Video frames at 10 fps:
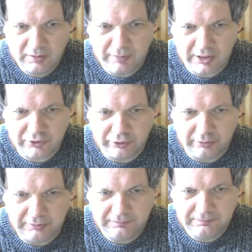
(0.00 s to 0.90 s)

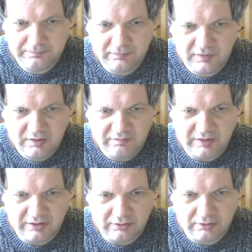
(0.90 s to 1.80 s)
backdrop.
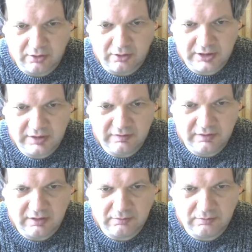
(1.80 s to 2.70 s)
The darker
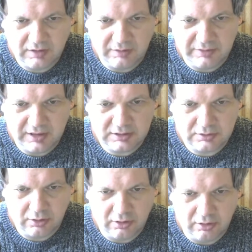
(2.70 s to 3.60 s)
the
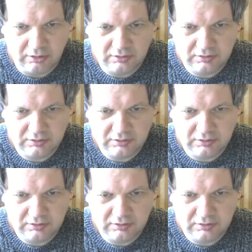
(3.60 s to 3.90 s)
piece or